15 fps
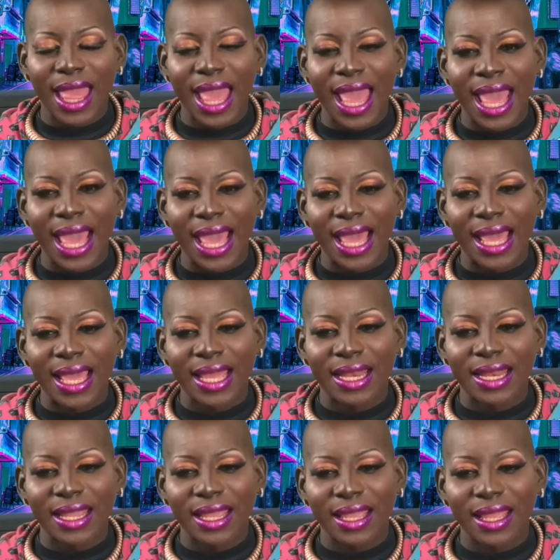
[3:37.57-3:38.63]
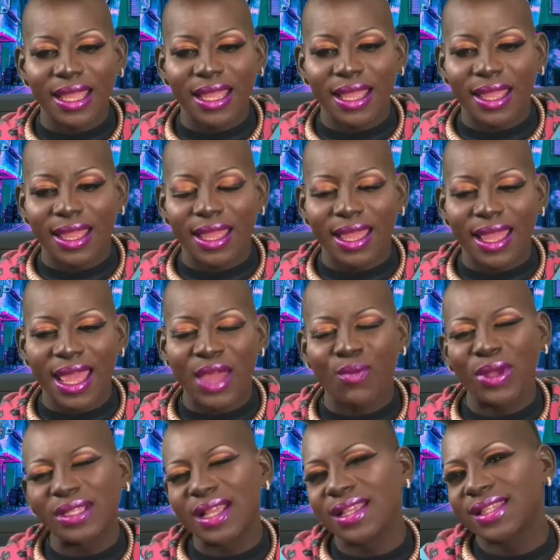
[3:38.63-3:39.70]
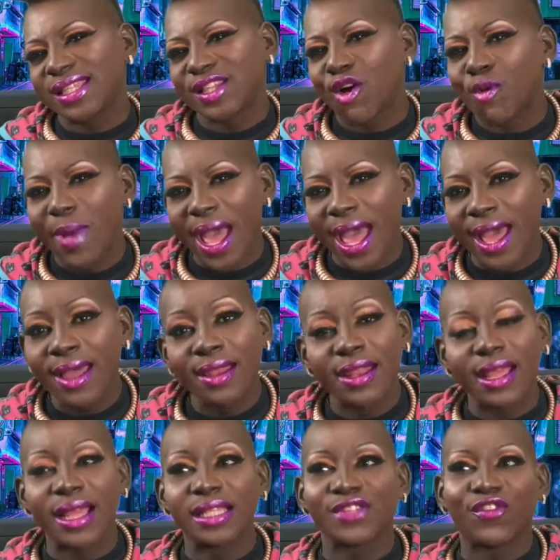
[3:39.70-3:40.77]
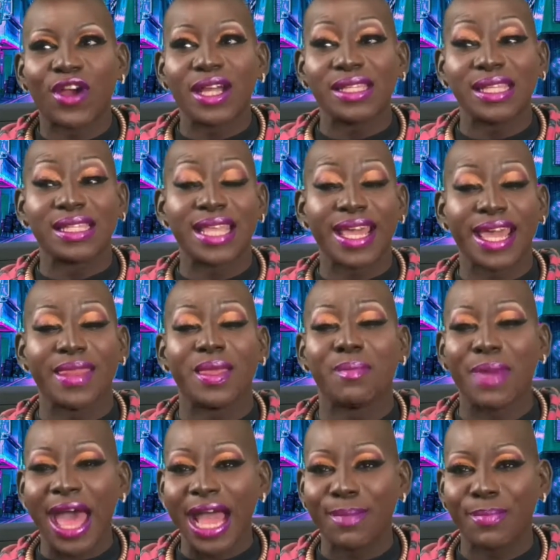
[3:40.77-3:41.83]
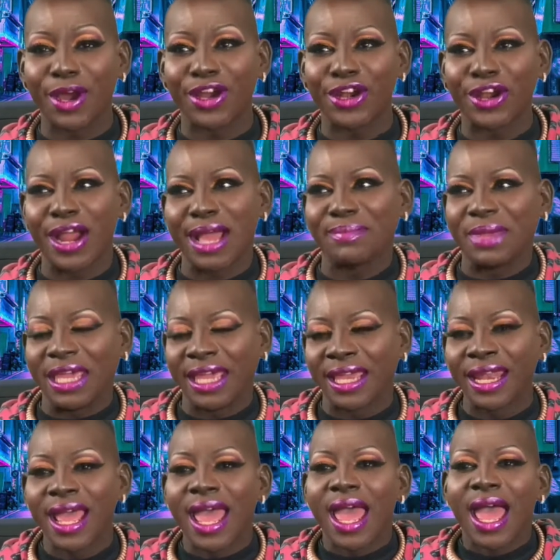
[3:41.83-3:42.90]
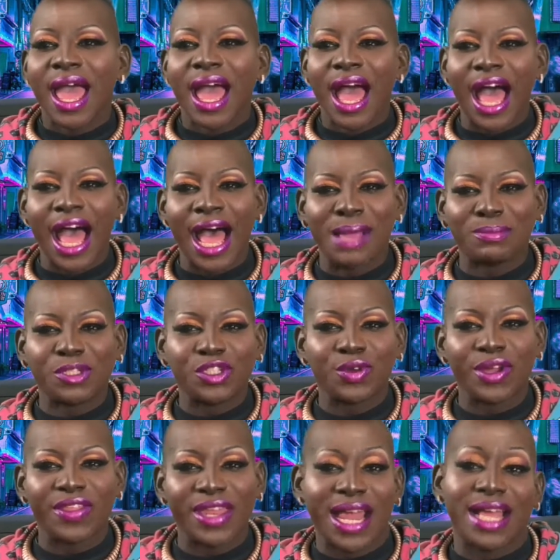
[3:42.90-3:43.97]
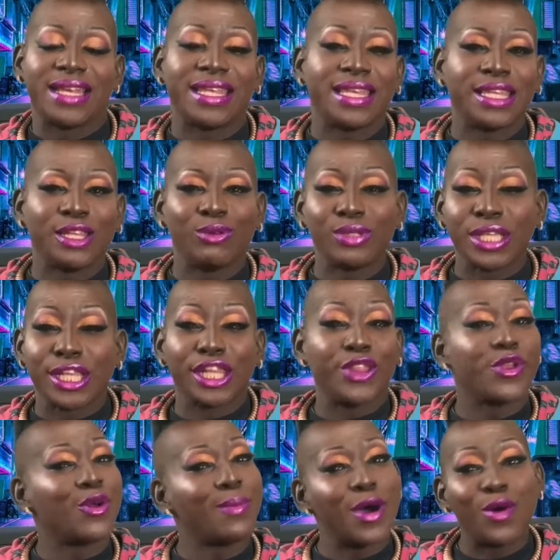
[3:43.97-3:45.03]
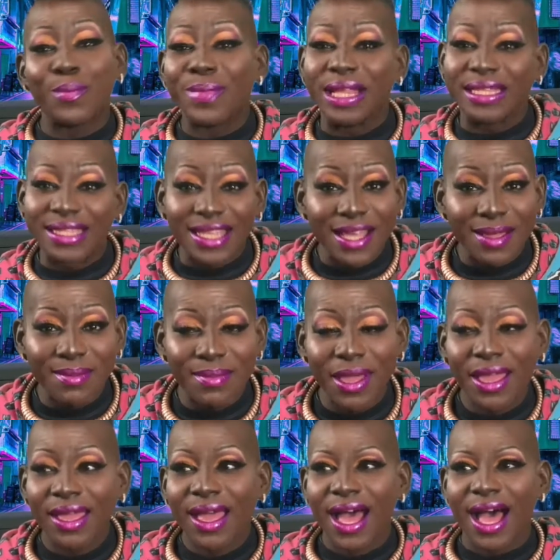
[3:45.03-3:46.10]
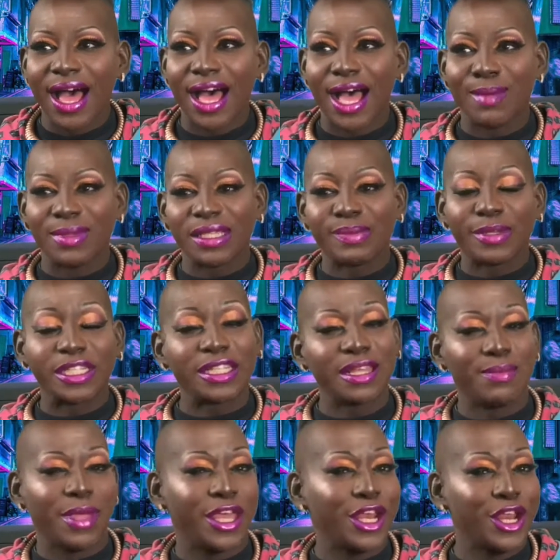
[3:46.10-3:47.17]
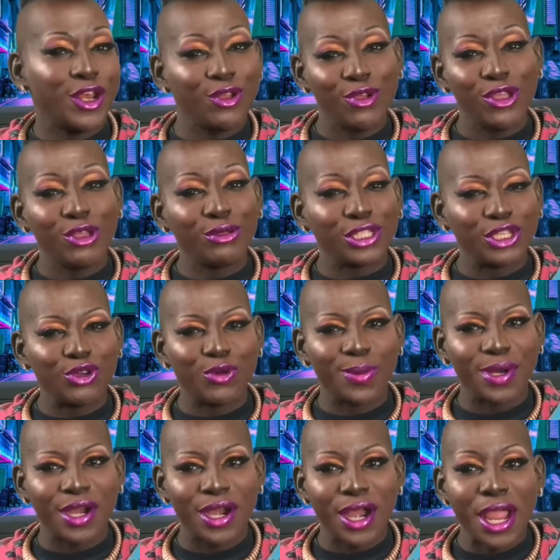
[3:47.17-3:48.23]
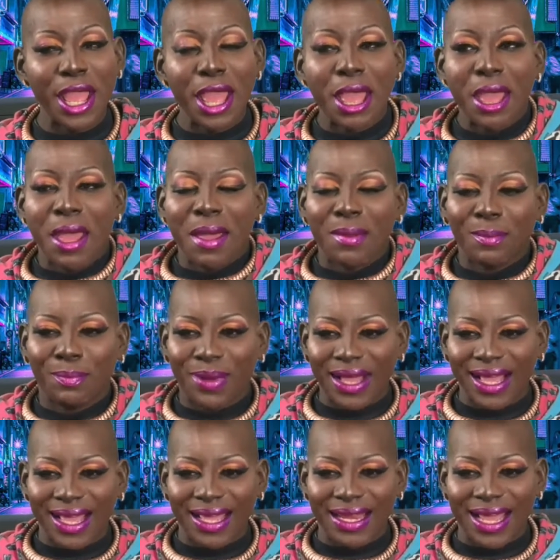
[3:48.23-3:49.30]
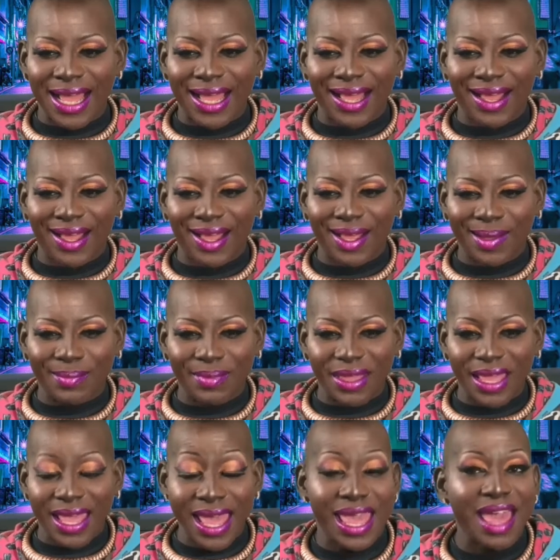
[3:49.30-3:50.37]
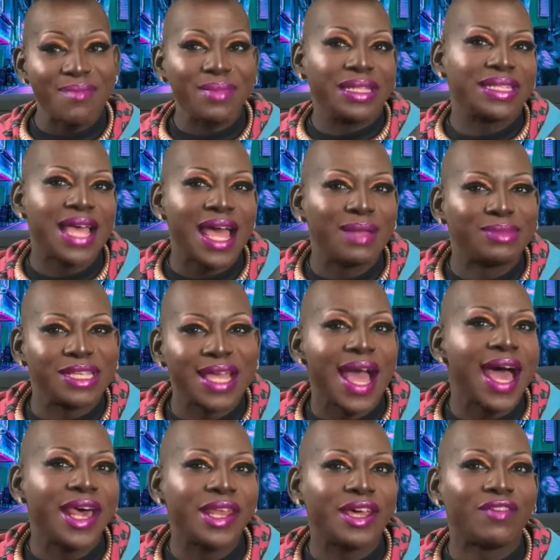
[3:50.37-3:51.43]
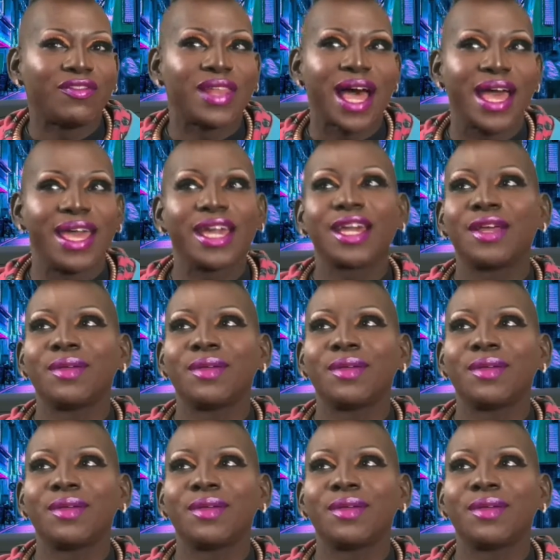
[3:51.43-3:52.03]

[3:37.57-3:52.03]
And it wasn't so bad as far as it taking the back burner. I mean, I'm sure that I did lose a little momentum, especially being a new YouTuber. But it gave me time to kind of like